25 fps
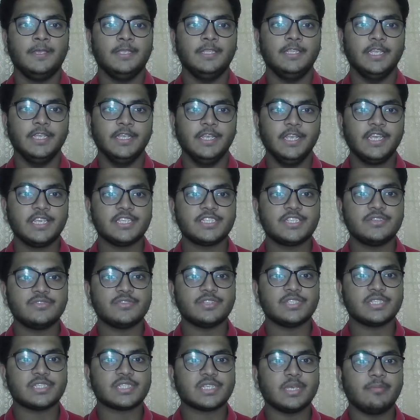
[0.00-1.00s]
The next
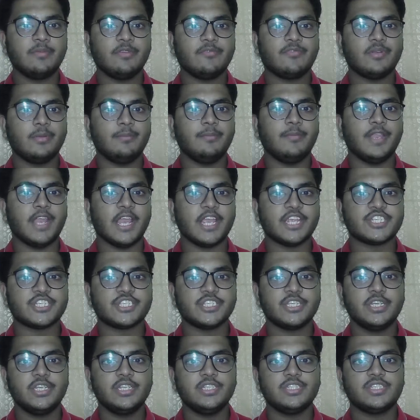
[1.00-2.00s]
news is coming from
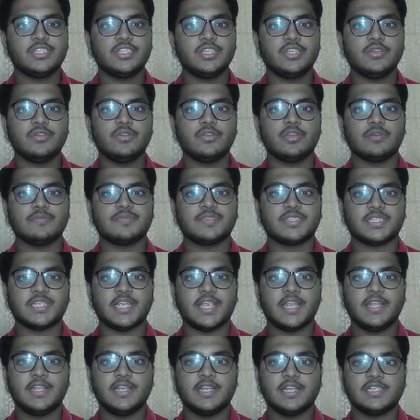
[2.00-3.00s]
National Institute of
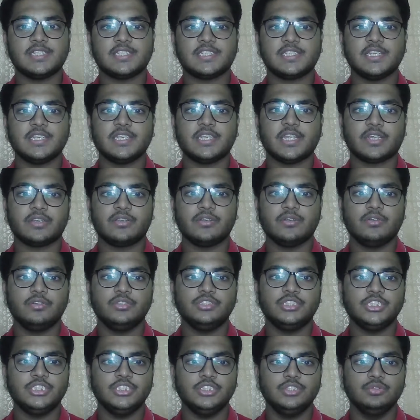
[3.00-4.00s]
Standards and
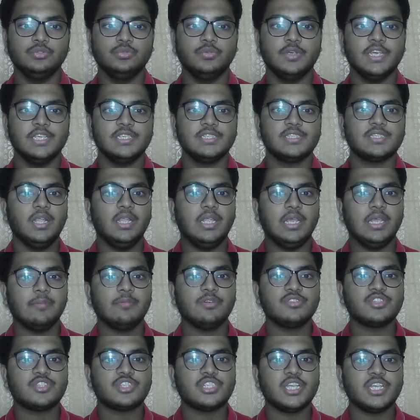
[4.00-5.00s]
Technology U S,
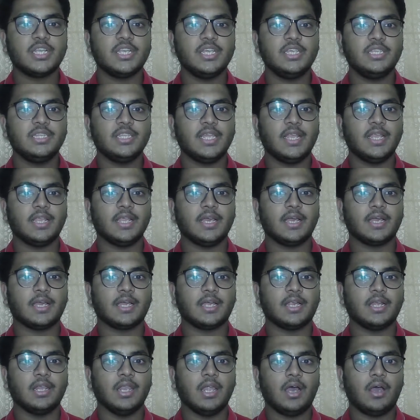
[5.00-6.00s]
demonstrating that a
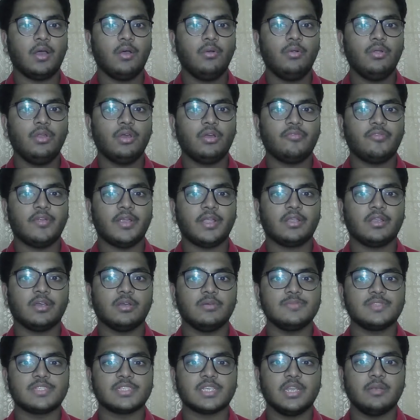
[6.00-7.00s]
cloud of
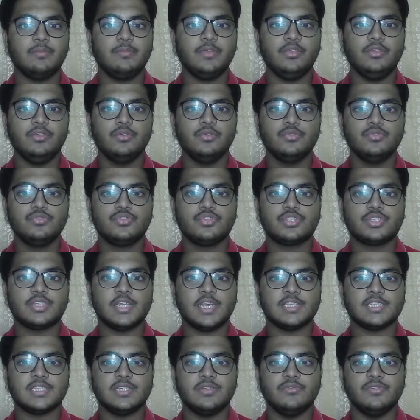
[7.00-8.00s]
atoms can be used
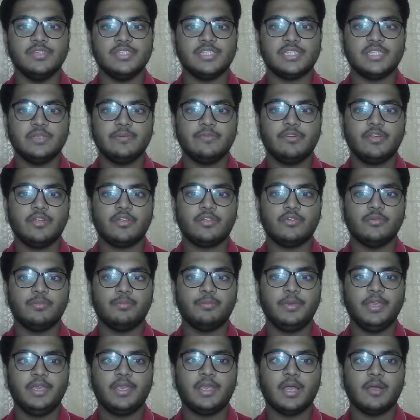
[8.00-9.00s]
as a receiver to
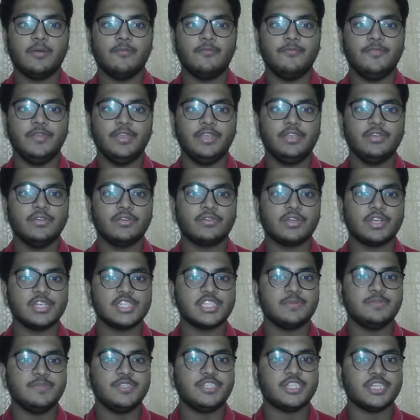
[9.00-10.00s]
pick up video
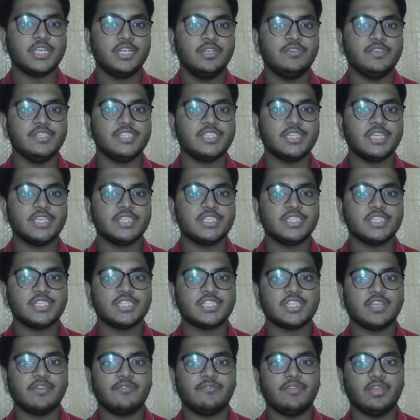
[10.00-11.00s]
transmission.
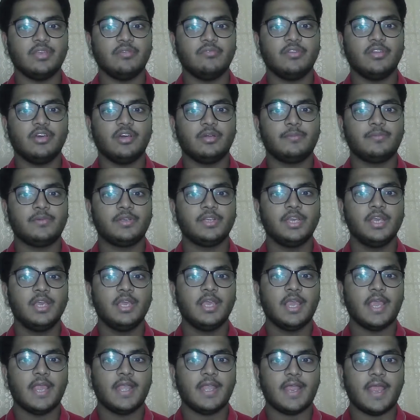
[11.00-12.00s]
Researchers have developed
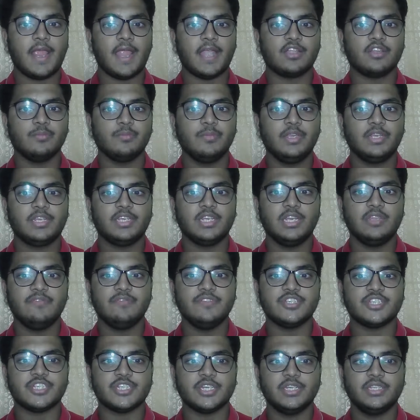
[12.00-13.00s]
an atomic
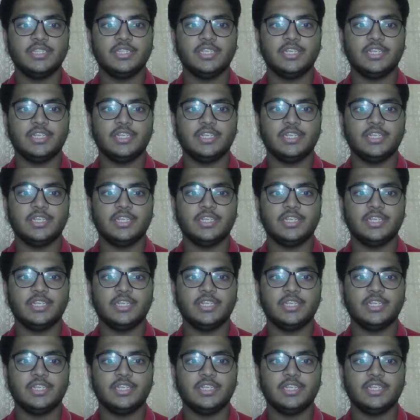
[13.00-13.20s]
television.